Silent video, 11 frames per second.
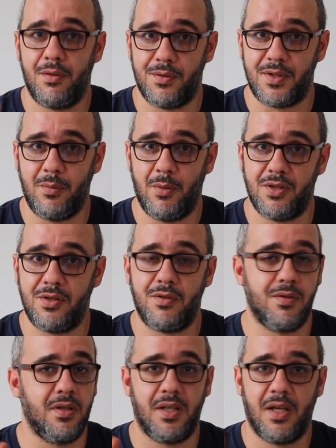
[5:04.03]
those images
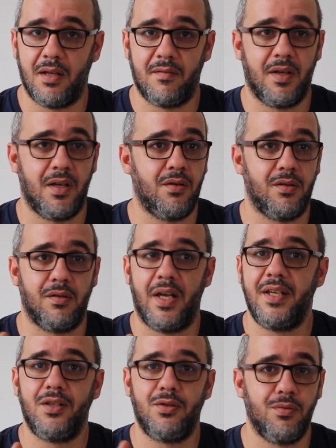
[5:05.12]
using Canva or
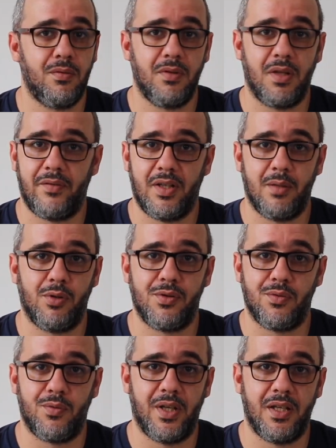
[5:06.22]
any tool available to
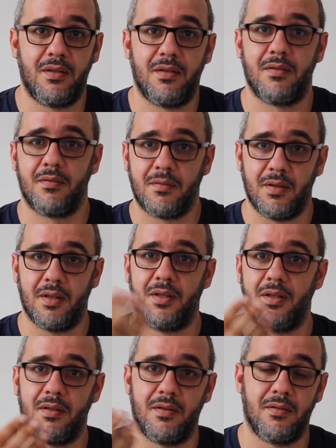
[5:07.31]
create
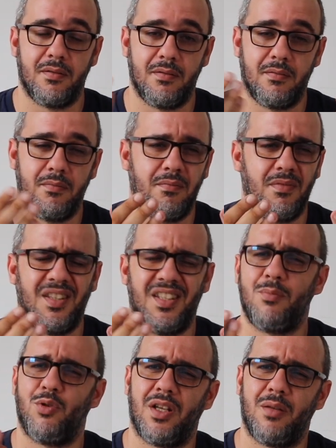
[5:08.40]
the
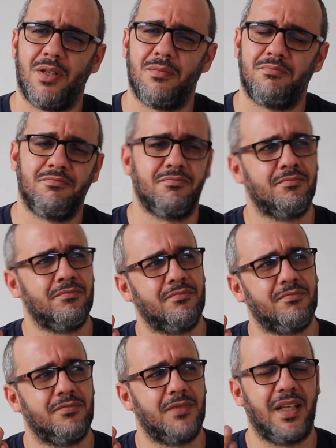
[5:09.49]
diaporama,
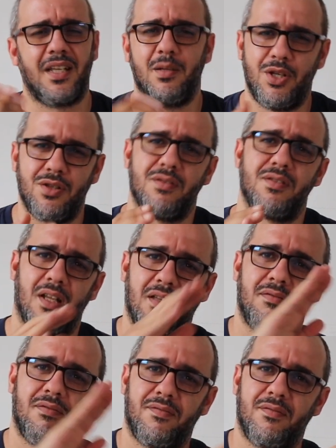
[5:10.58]
like animations like
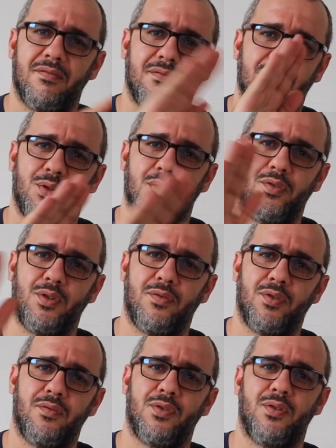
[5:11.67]
photo
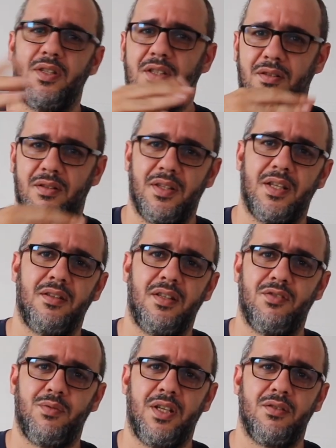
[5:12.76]
button, and then
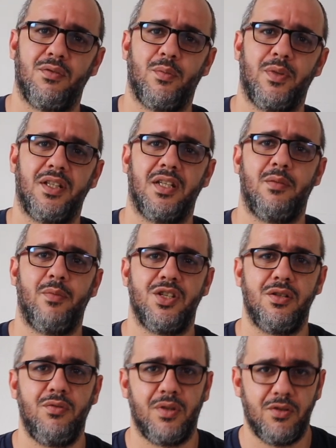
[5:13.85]
it creates automatic
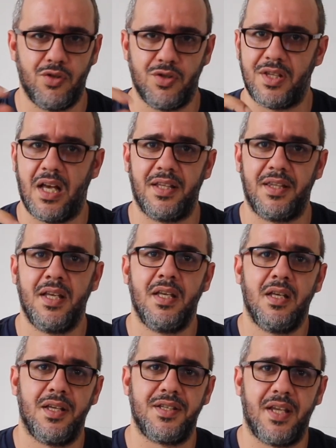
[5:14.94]
animation. You just add
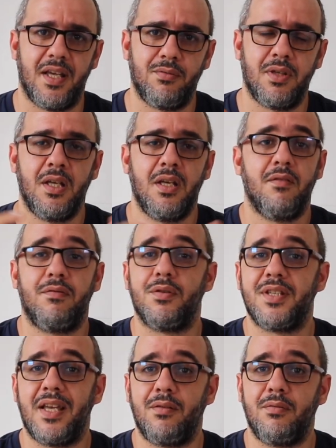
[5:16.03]
a sound. For
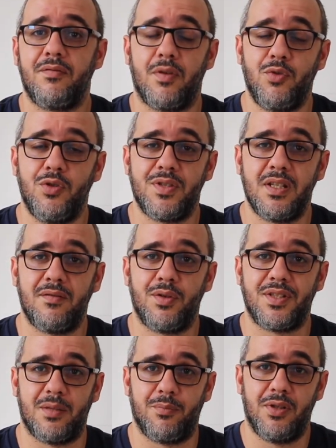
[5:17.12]
sound, for music, for
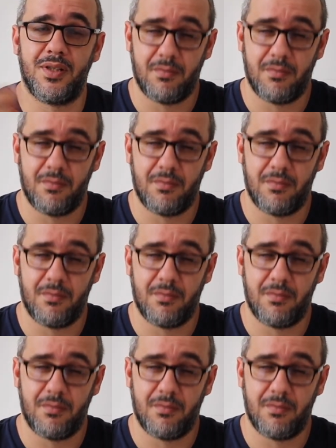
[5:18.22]
example,